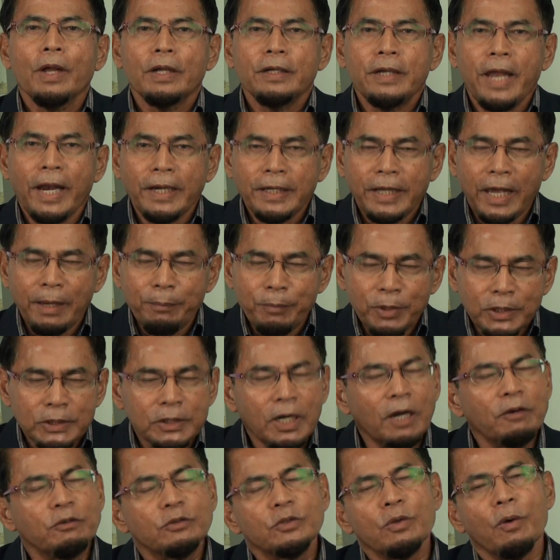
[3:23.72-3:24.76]
that can be
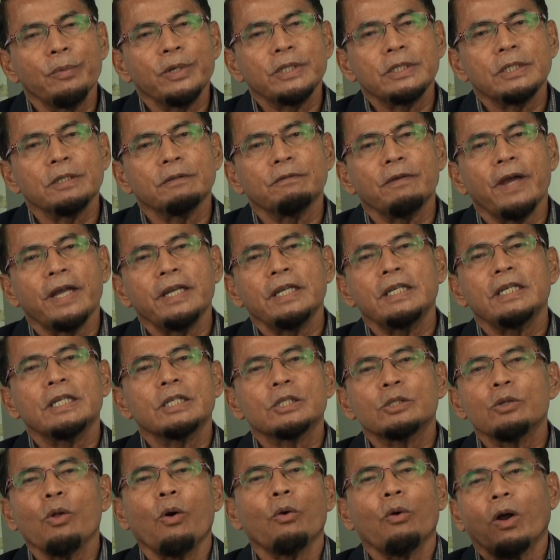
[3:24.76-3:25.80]
transformative, and it
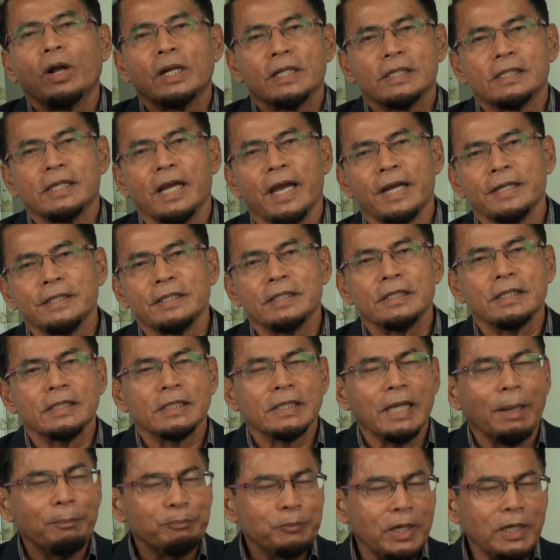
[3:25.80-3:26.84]
is not rocket science. It's
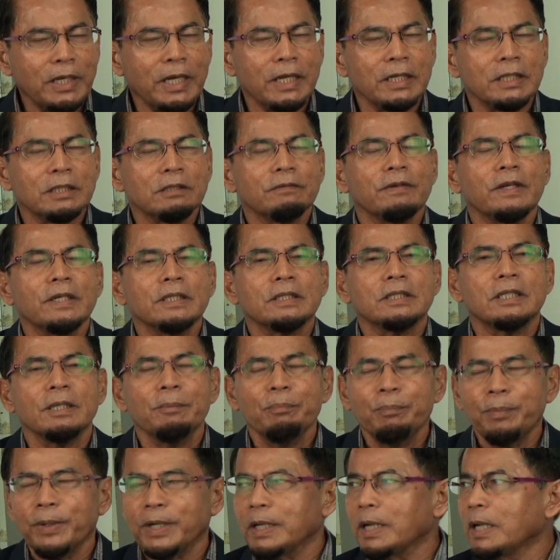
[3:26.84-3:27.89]
something that is very
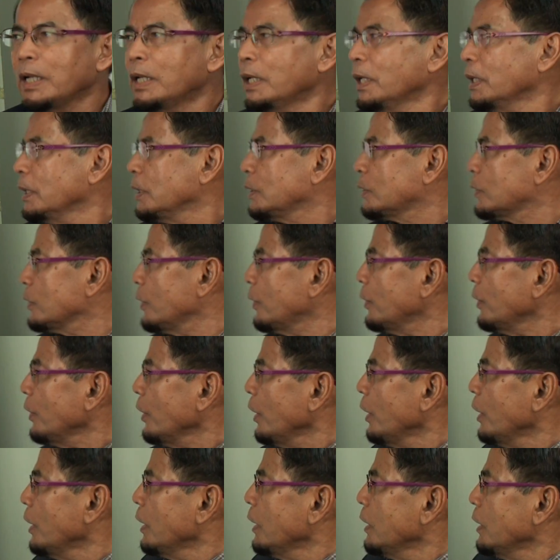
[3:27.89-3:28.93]
simple.
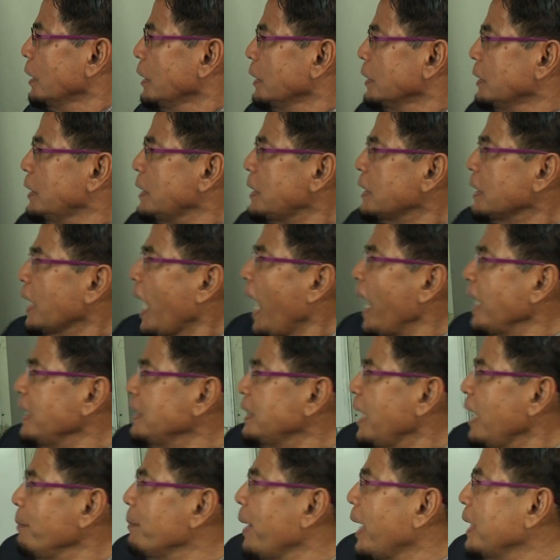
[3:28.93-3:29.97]
So this
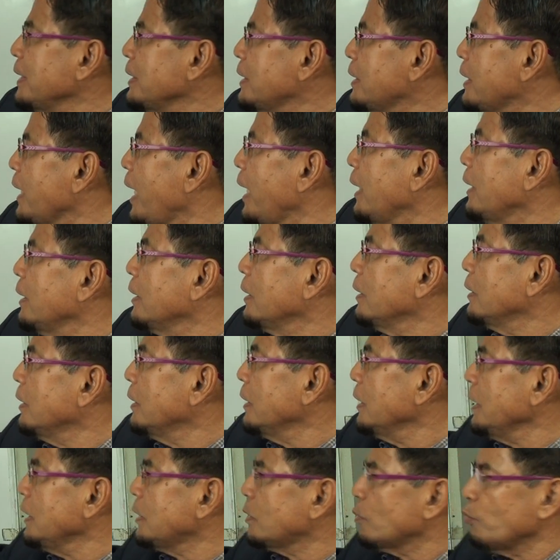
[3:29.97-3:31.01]
Kaizen mindset
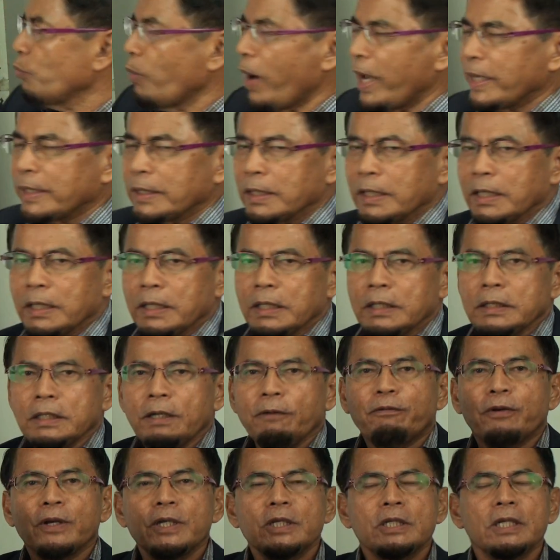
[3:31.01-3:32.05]
is what
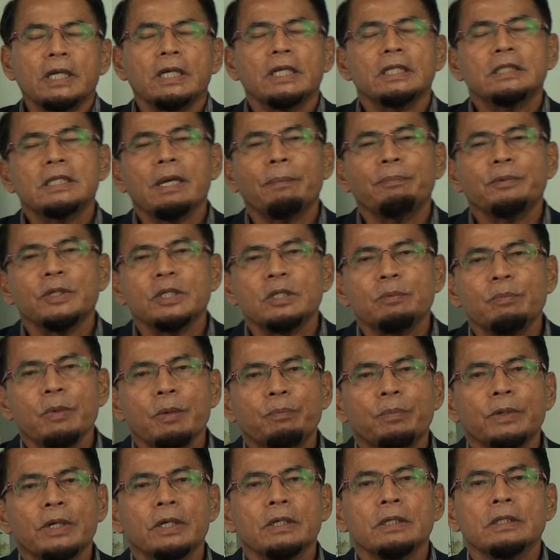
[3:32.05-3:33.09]
differentiates the Japanese
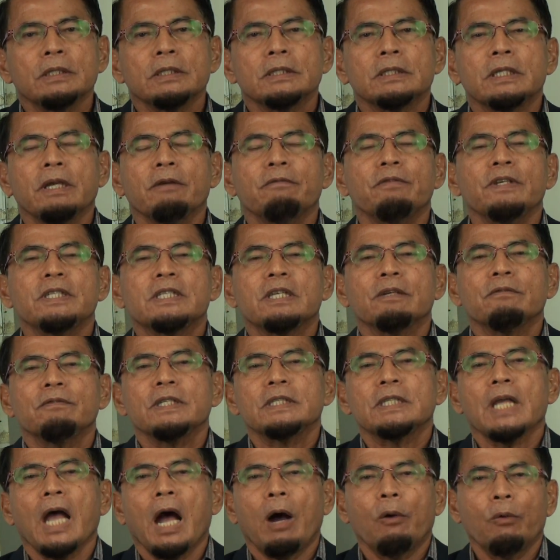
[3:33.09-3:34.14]
people, say
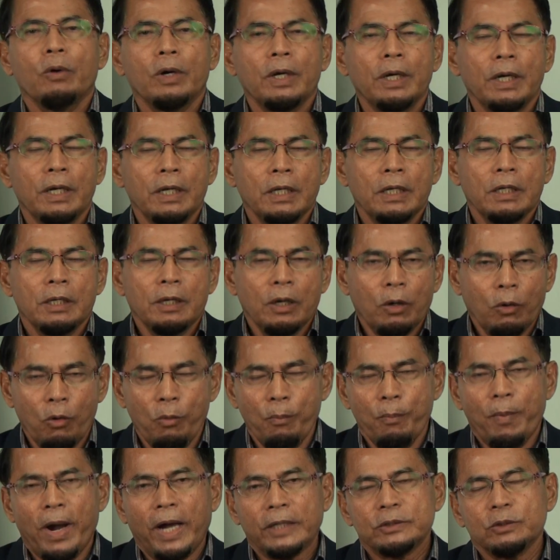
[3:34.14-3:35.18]
vis-a-vis our
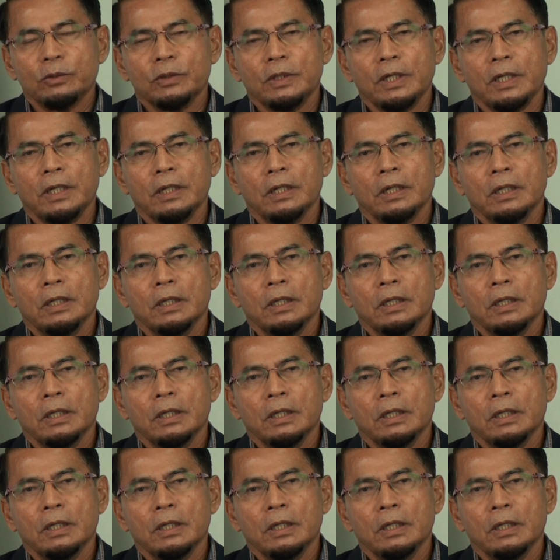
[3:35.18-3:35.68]
ummah today.